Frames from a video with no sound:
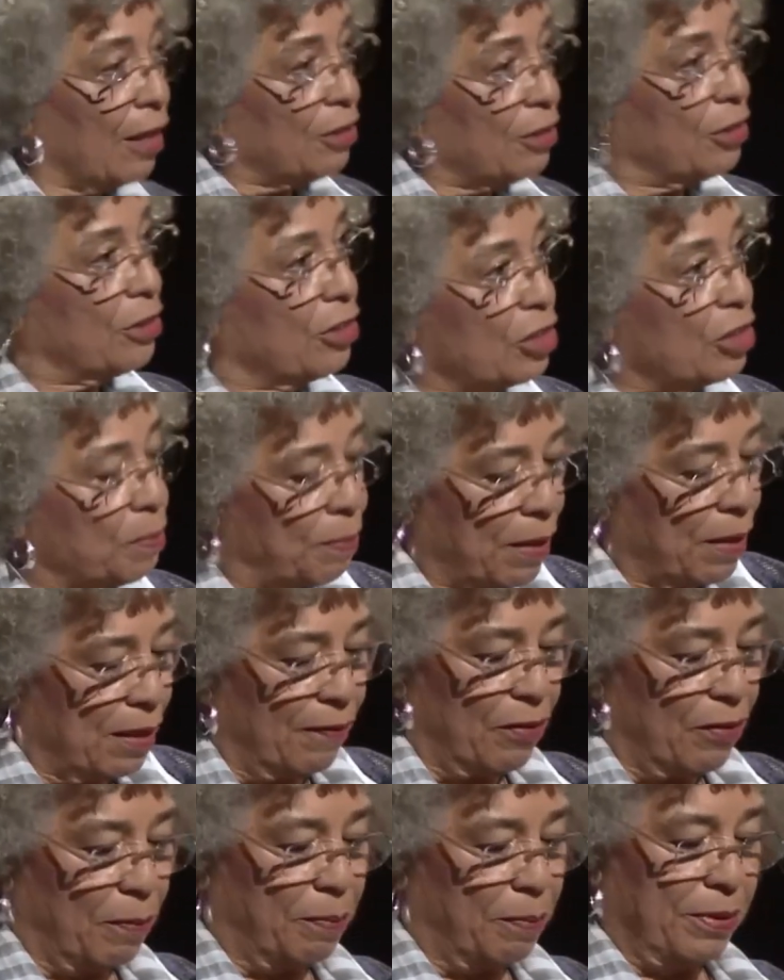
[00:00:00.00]
Thus, the
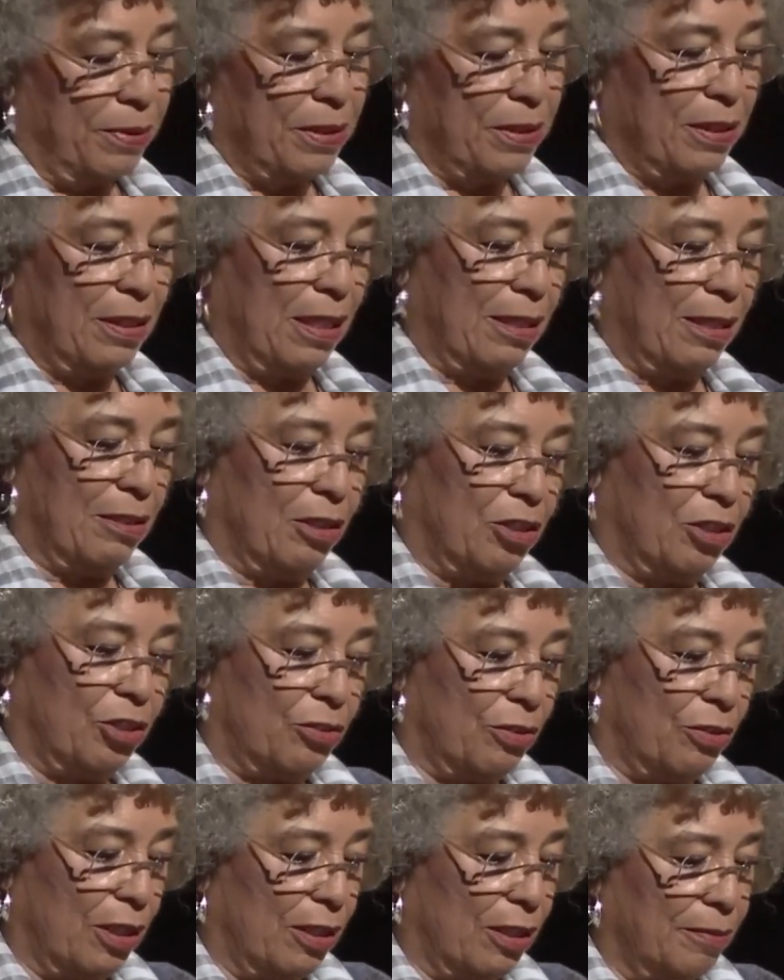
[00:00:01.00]
spread of the prison
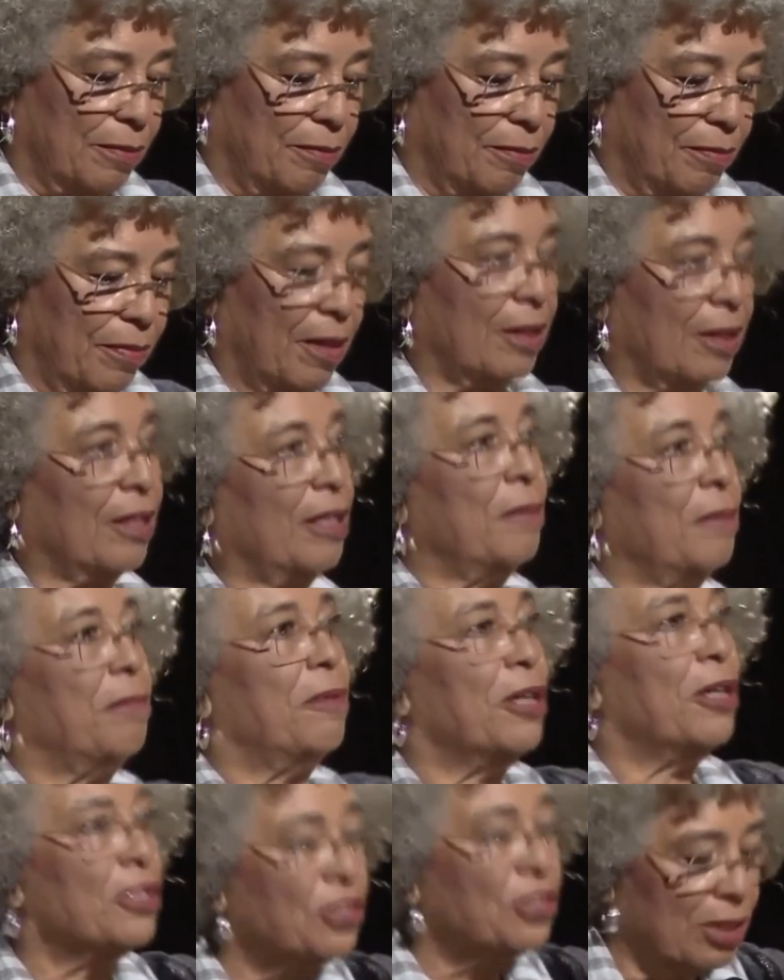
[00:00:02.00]
industry, the
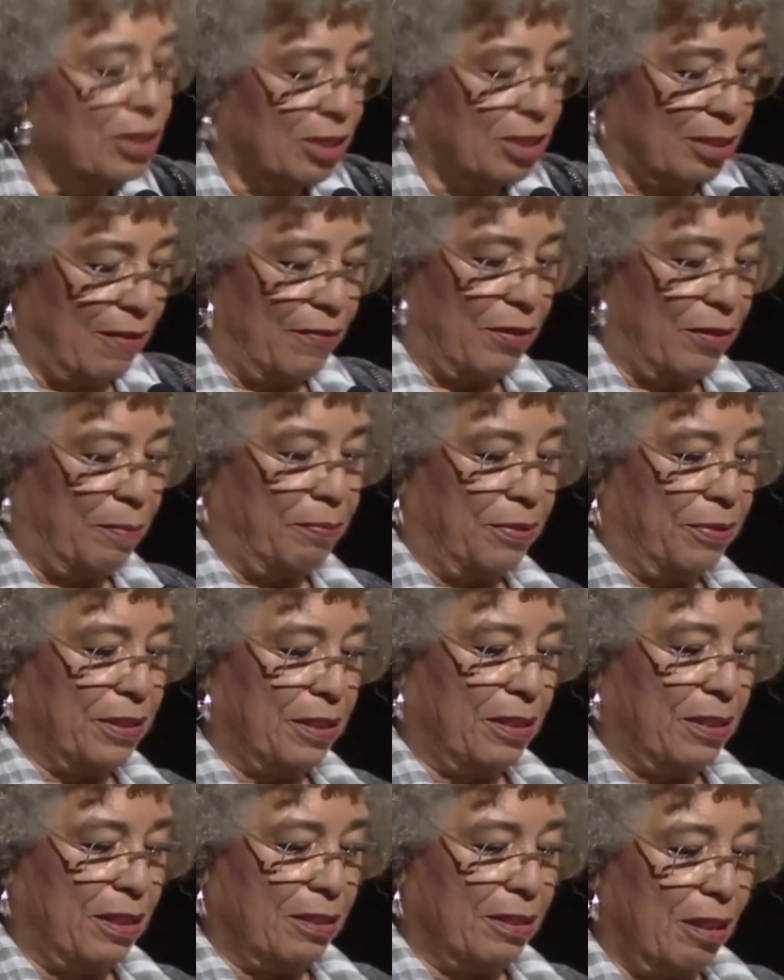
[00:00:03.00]
emergence of the
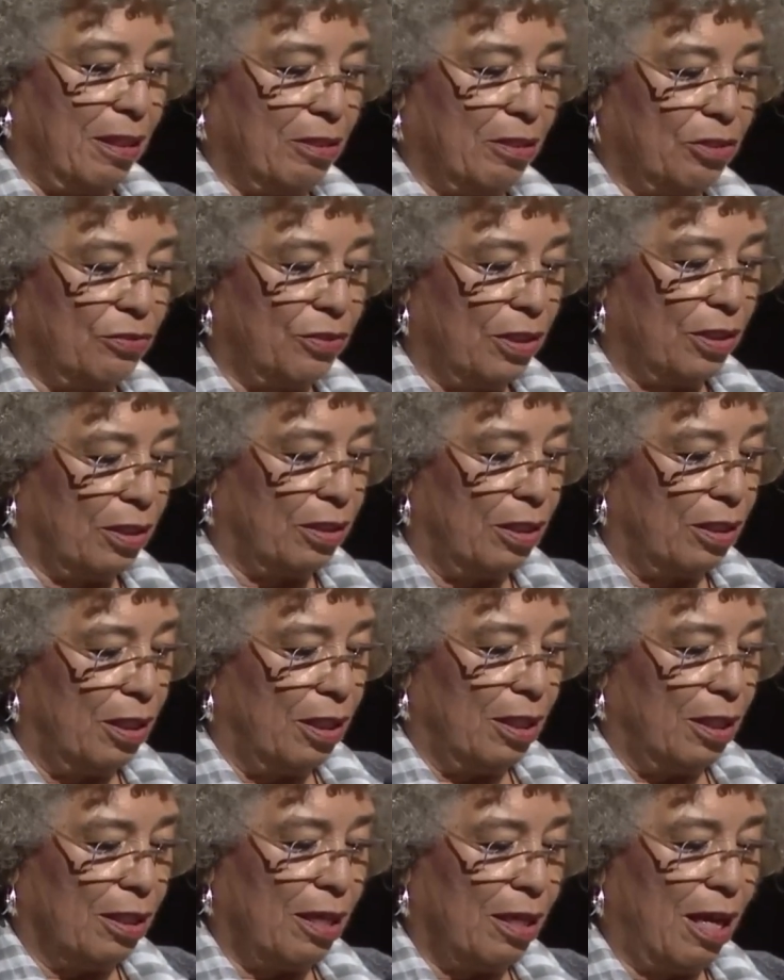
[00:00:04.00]
prison industrial
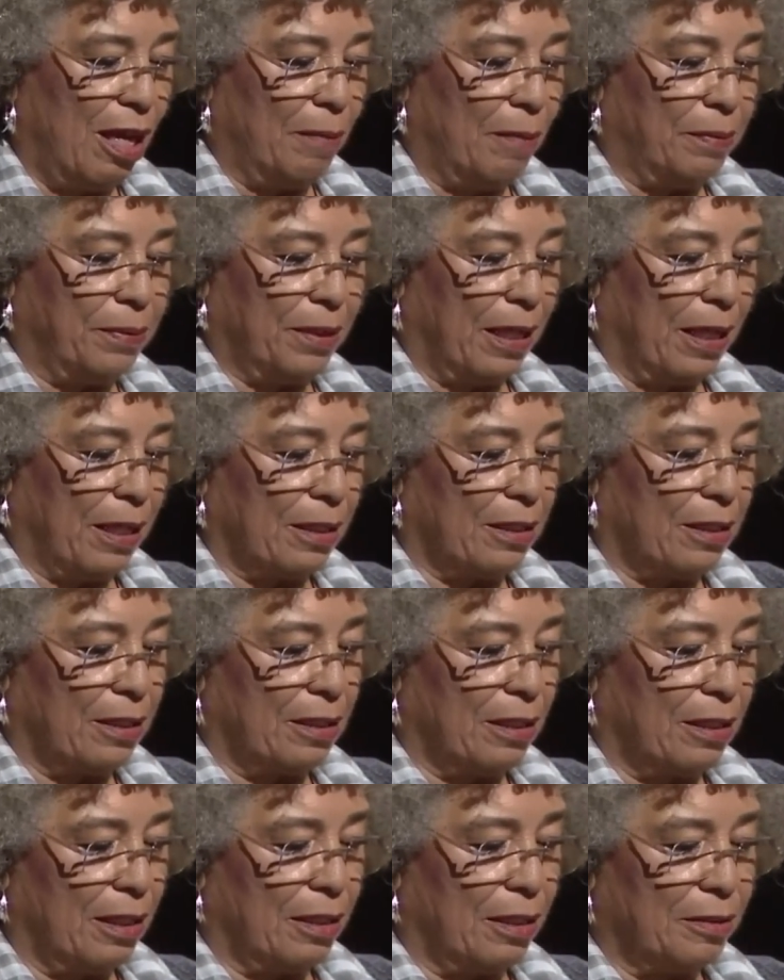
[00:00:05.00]

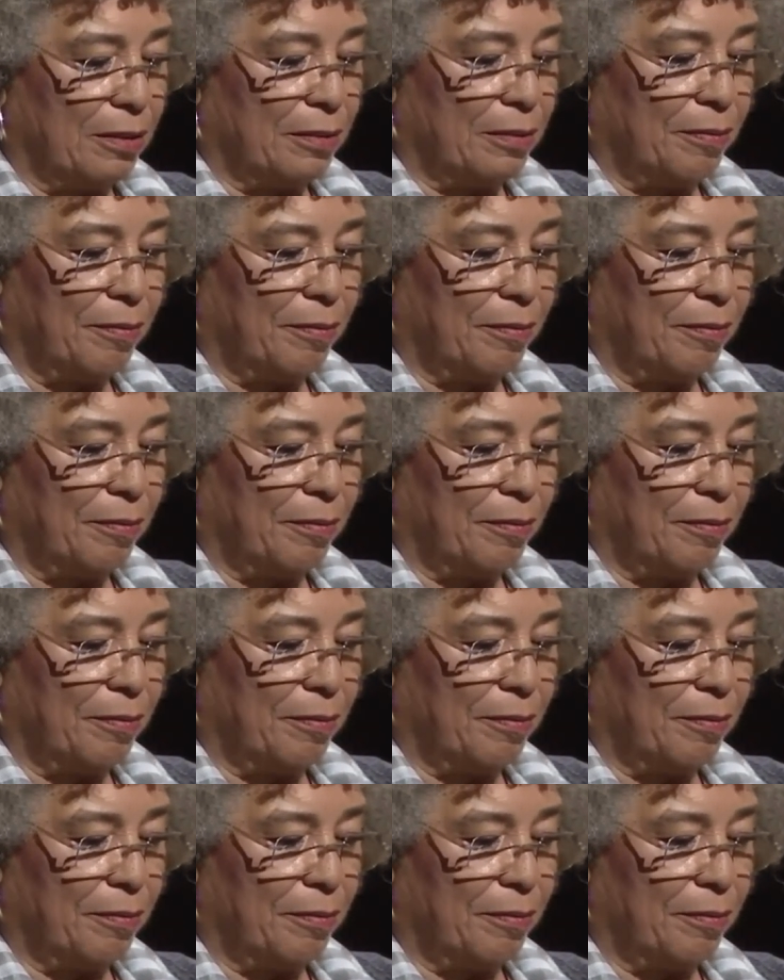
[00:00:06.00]
complex,